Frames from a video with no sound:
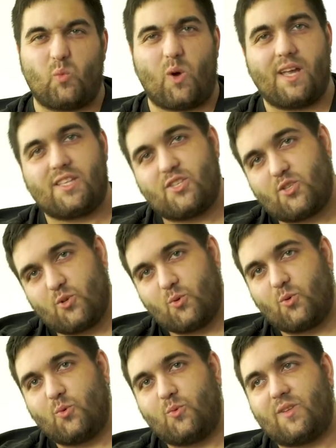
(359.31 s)
white
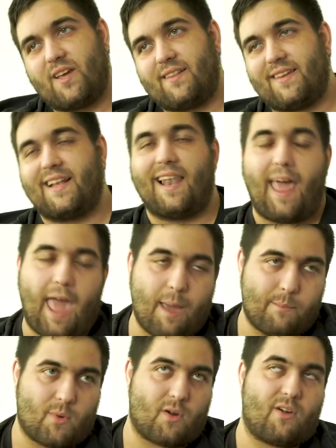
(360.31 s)
suit and
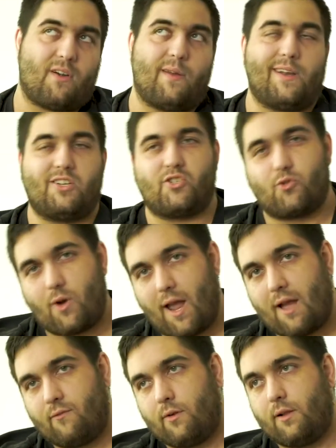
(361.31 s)
glamour and
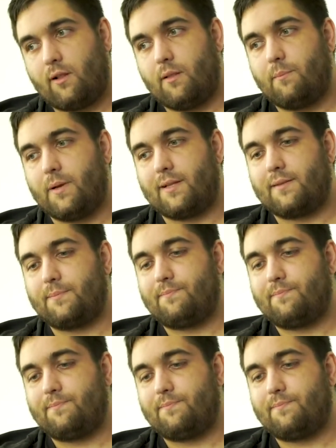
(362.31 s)
travel, but